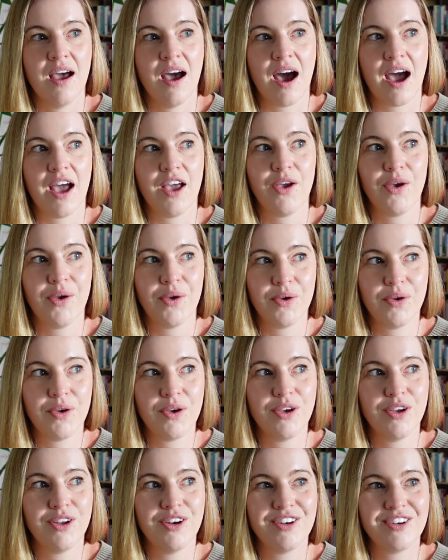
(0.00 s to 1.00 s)
I
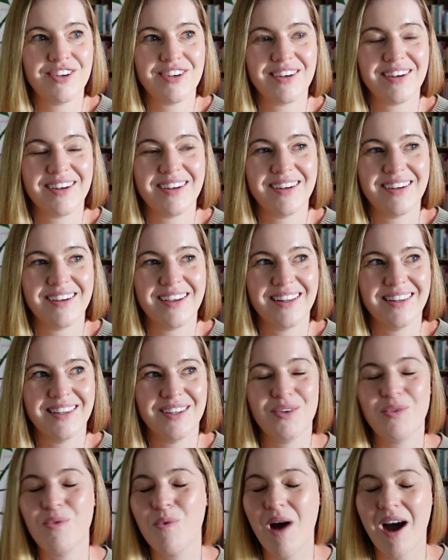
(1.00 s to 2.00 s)
heard a
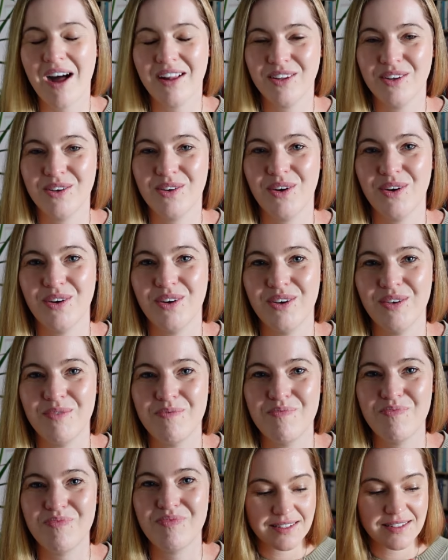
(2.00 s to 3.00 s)
little while ago
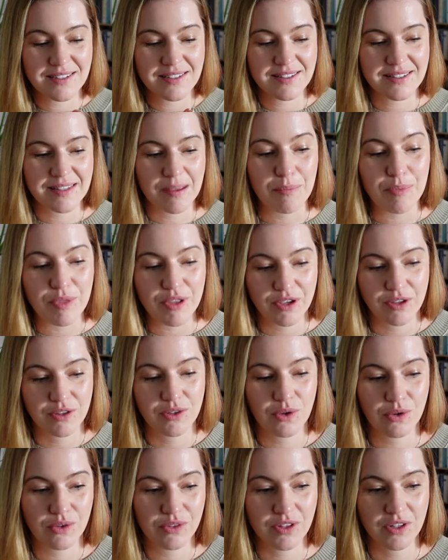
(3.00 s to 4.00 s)
something
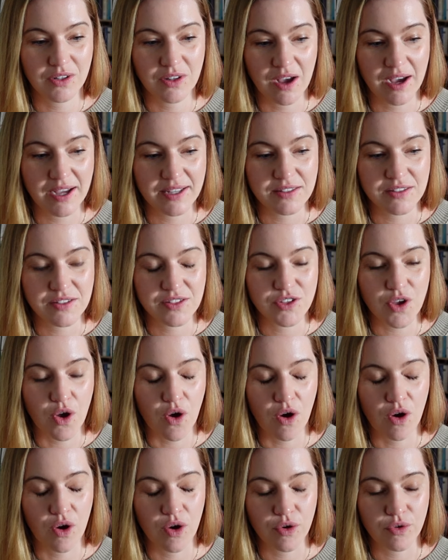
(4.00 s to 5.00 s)
along the lines
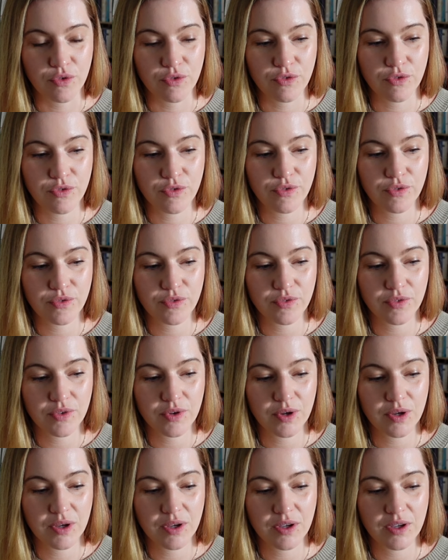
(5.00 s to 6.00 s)
of
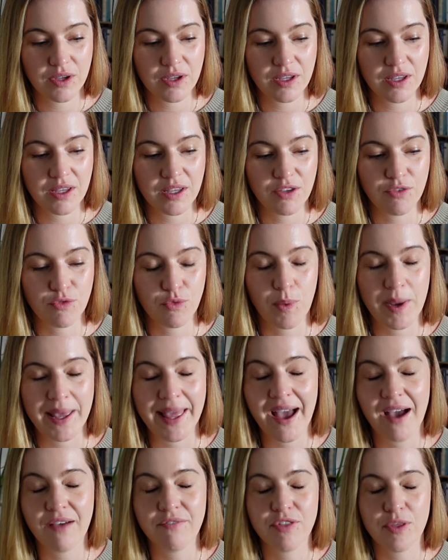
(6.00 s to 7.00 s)
if we
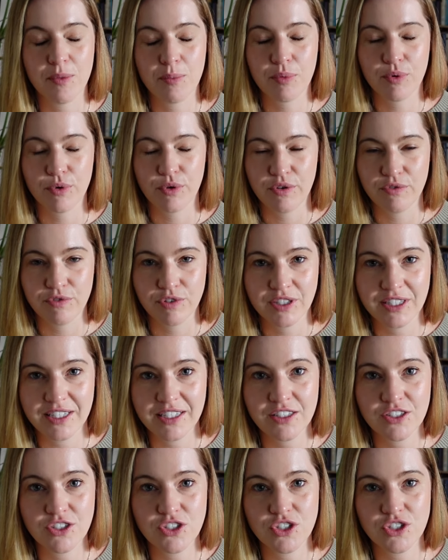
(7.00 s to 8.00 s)
have the
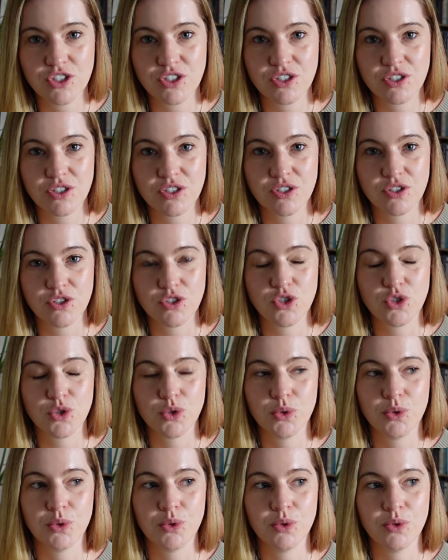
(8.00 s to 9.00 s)
privilege
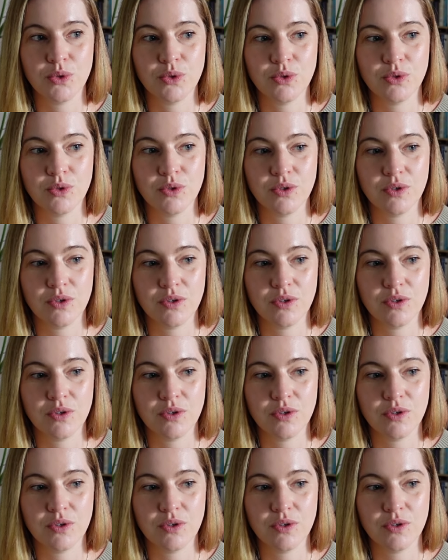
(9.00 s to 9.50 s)
to